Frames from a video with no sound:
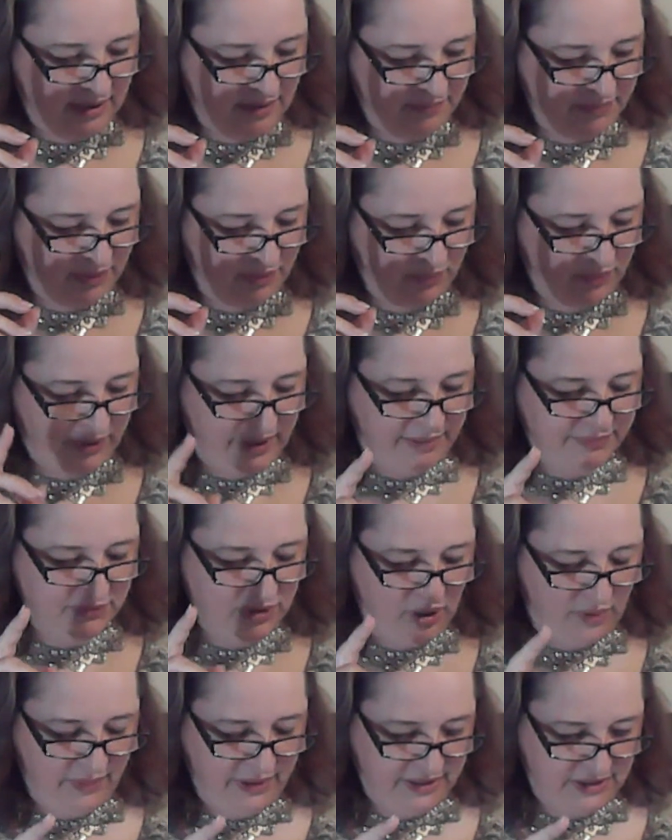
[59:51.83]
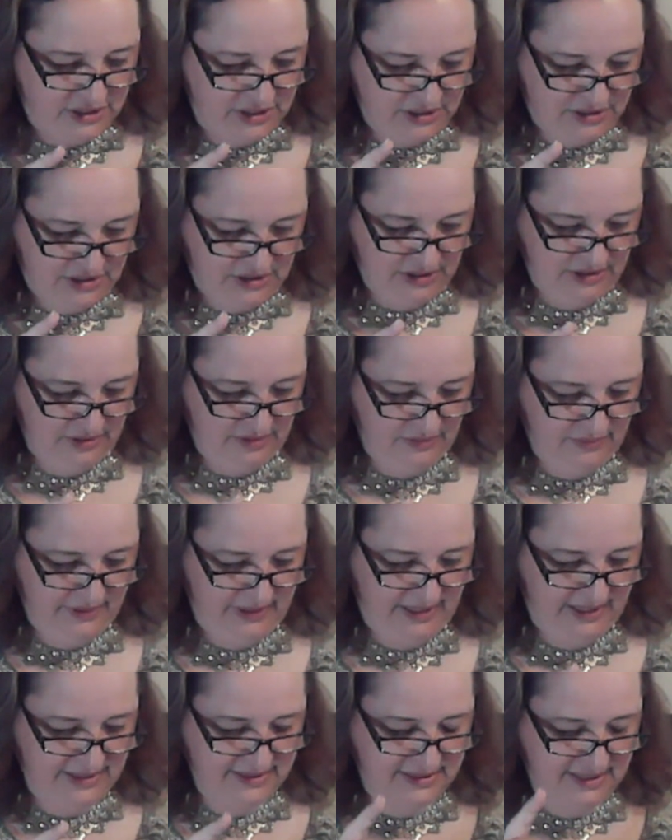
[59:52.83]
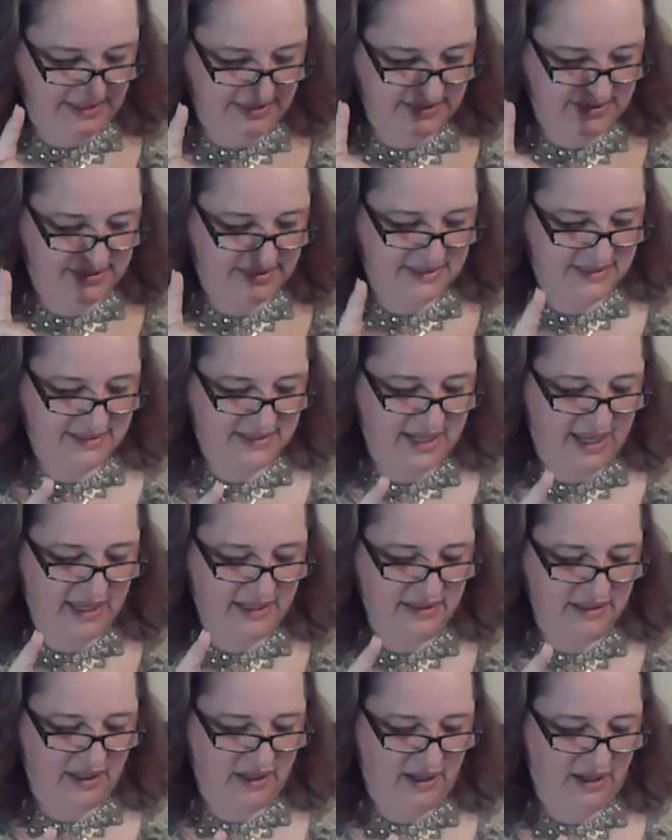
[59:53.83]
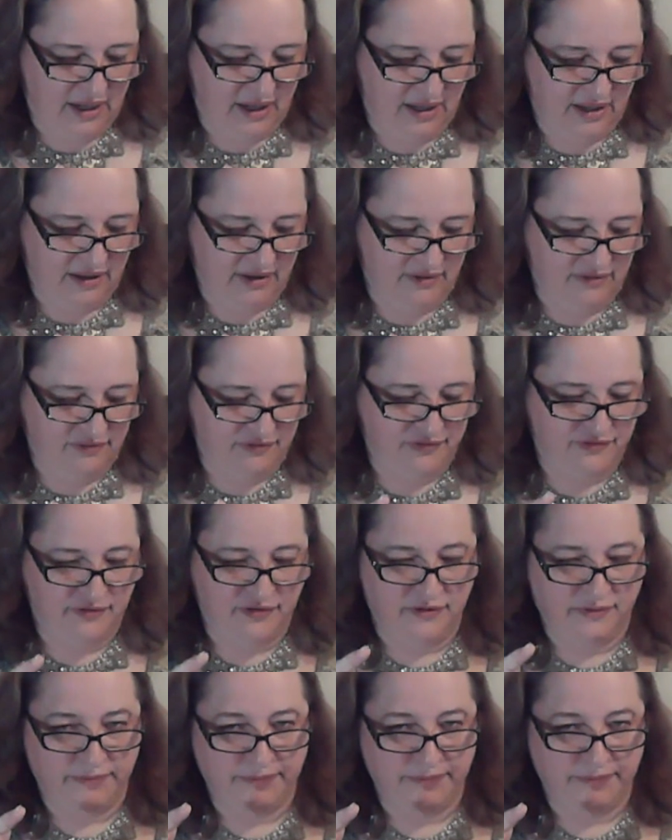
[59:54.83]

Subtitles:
But what I'm going to do is, instead of